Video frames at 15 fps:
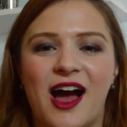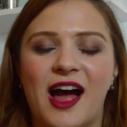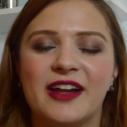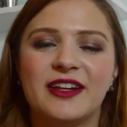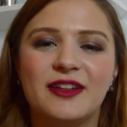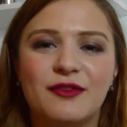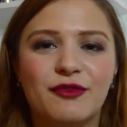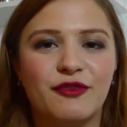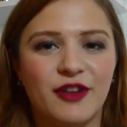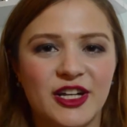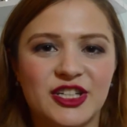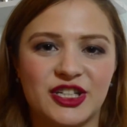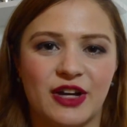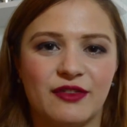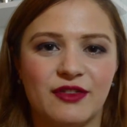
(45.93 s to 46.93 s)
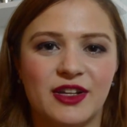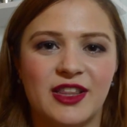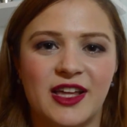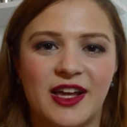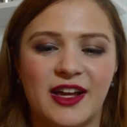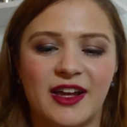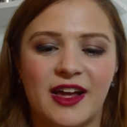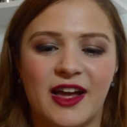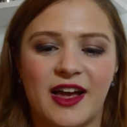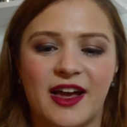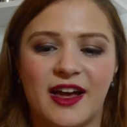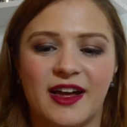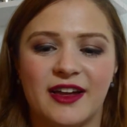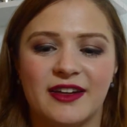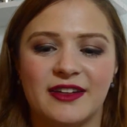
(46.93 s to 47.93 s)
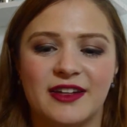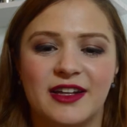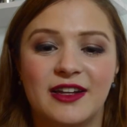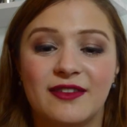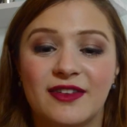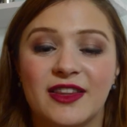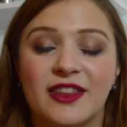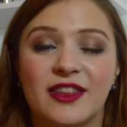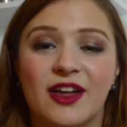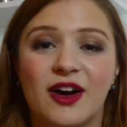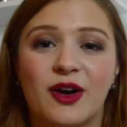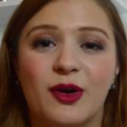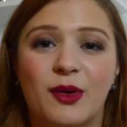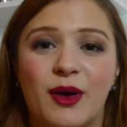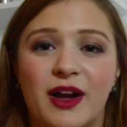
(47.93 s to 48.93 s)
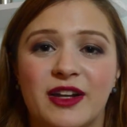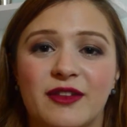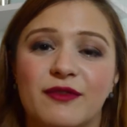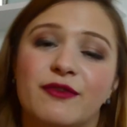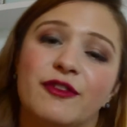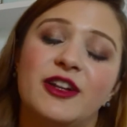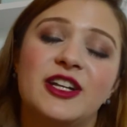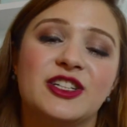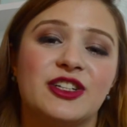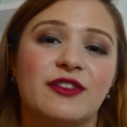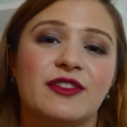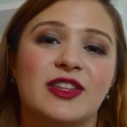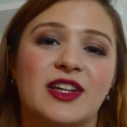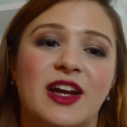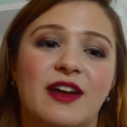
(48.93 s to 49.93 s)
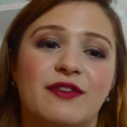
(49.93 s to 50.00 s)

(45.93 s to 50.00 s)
I didn't finish everything, and even though I didn't finish everything,